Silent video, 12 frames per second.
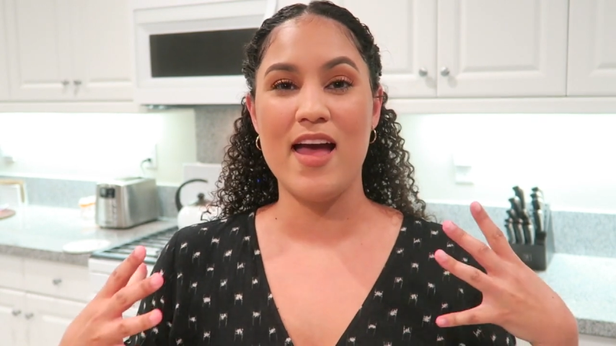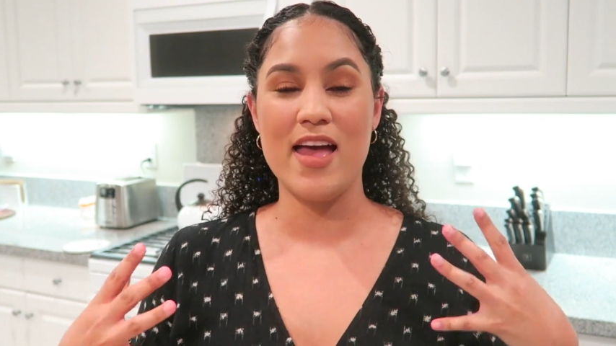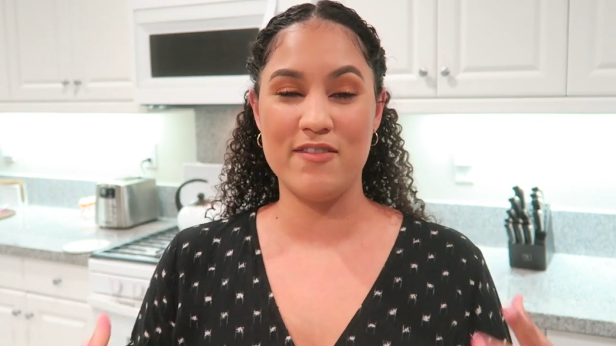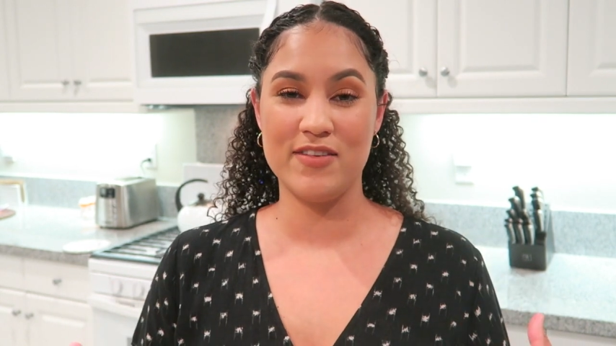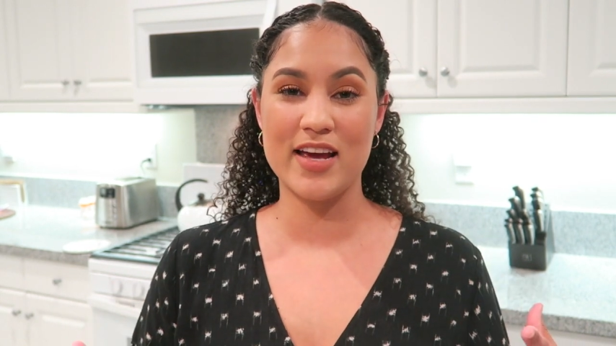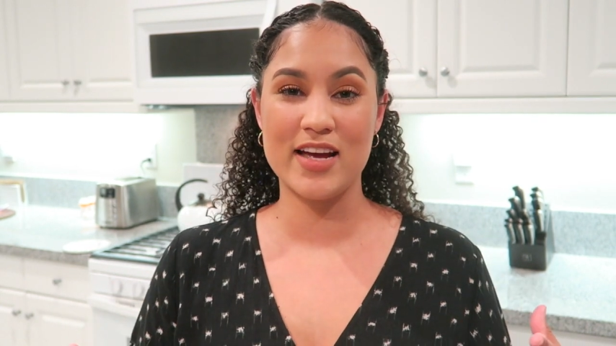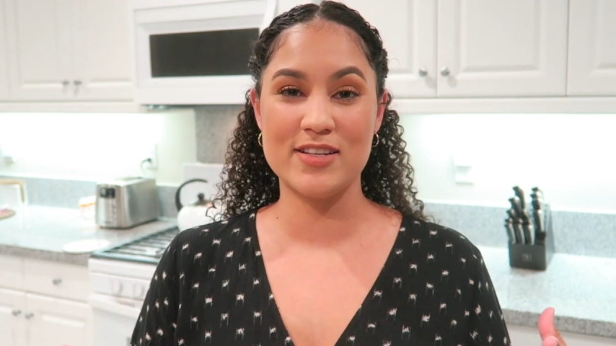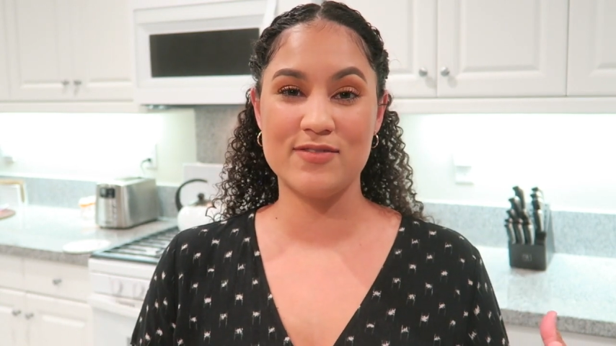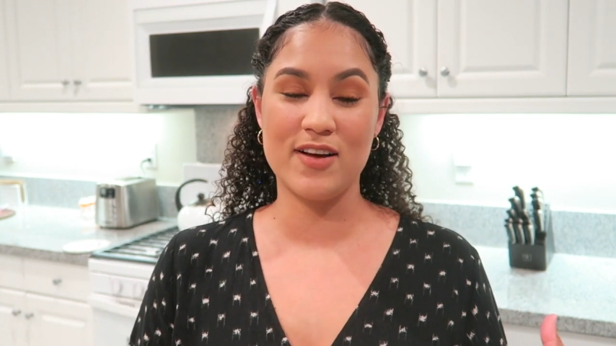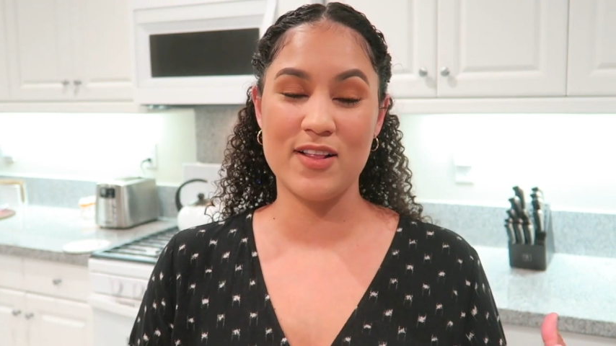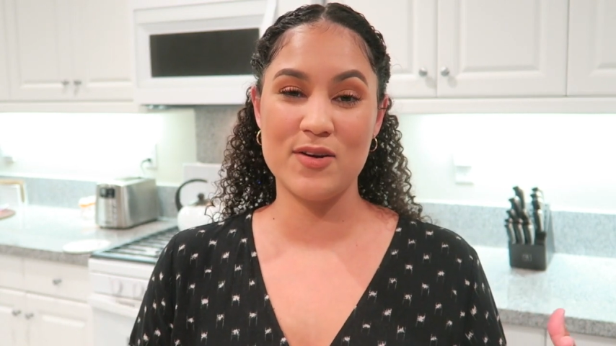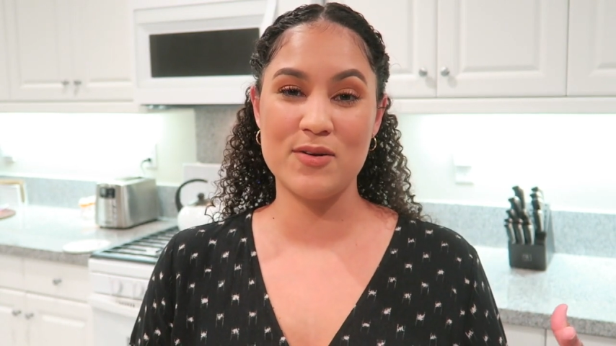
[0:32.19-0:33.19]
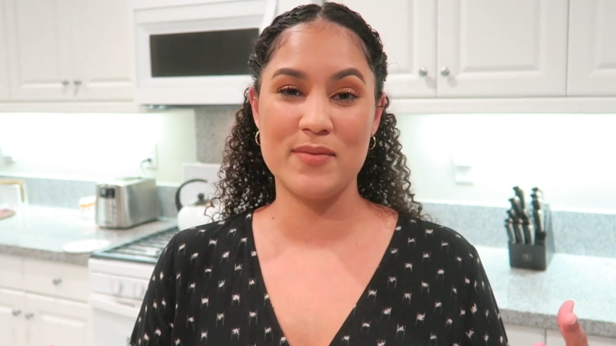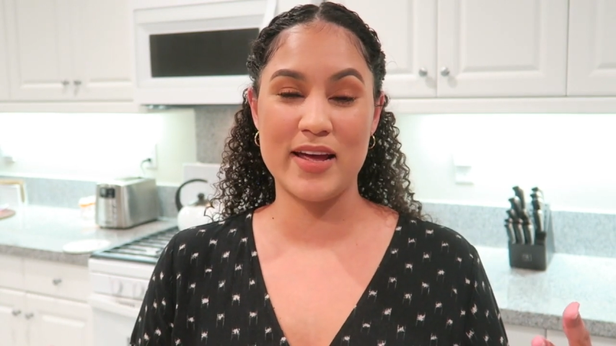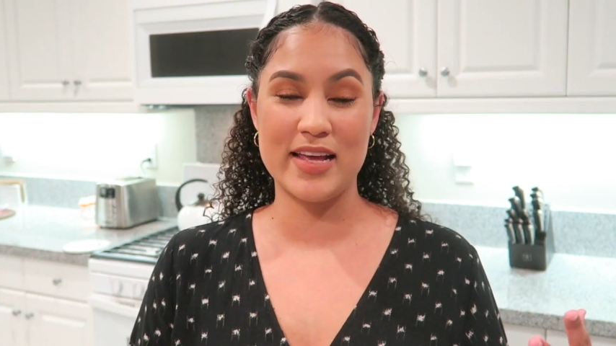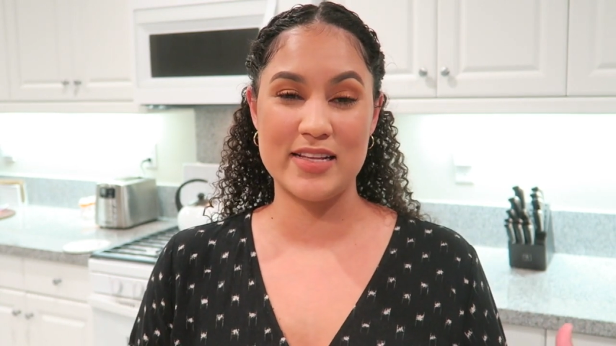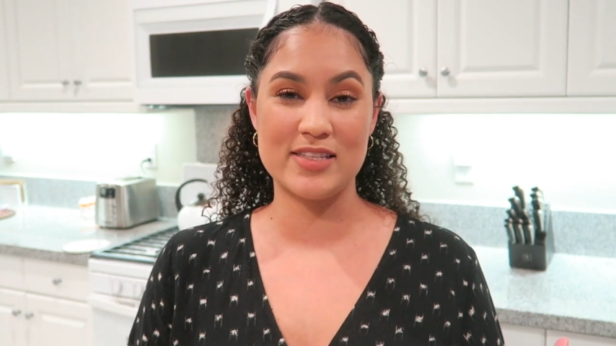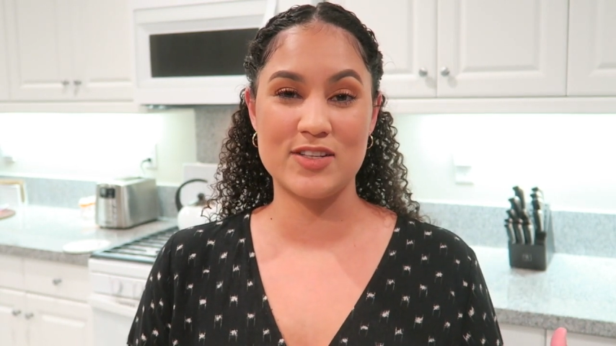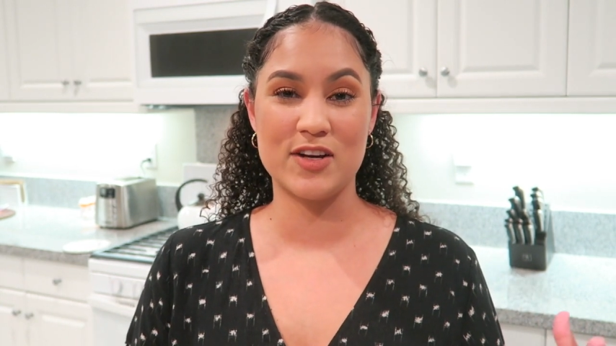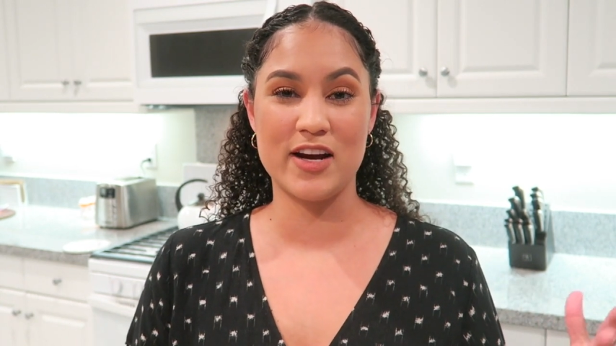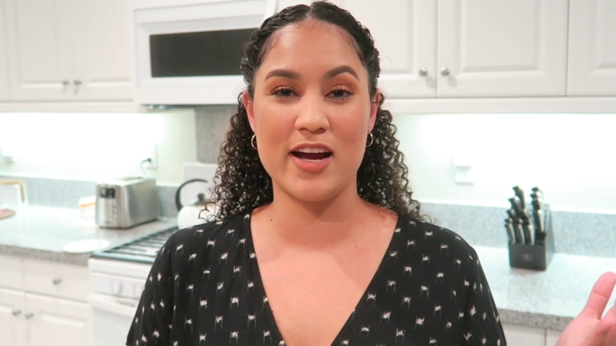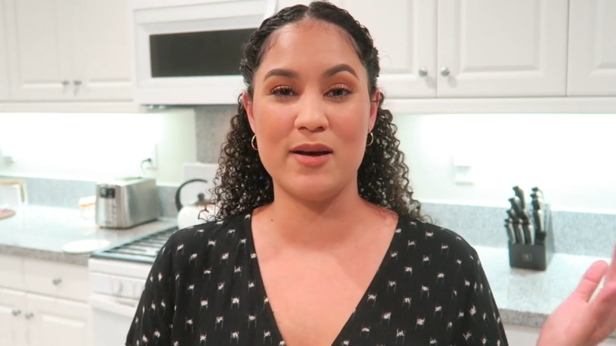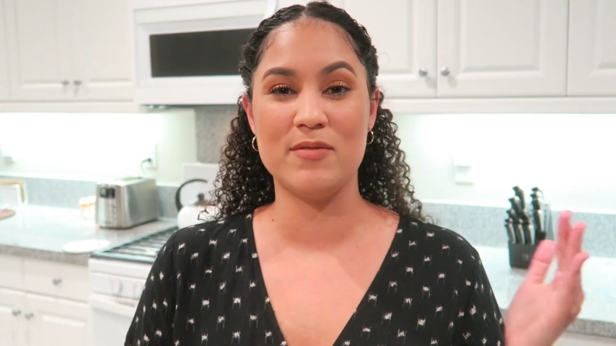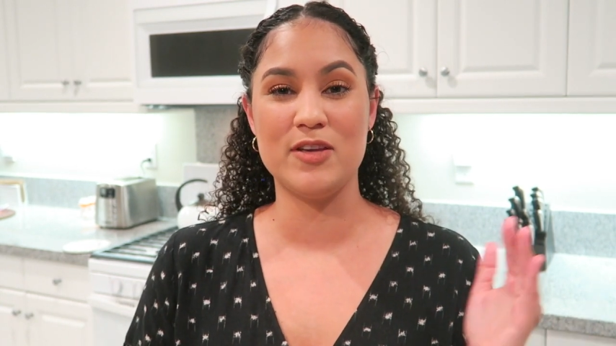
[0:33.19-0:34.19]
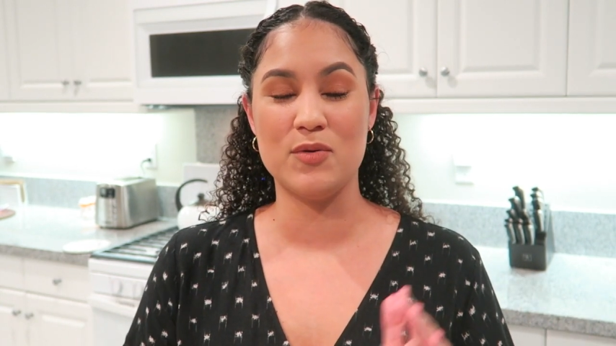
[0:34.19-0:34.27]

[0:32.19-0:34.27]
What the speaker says: If you guys follow my Instagram,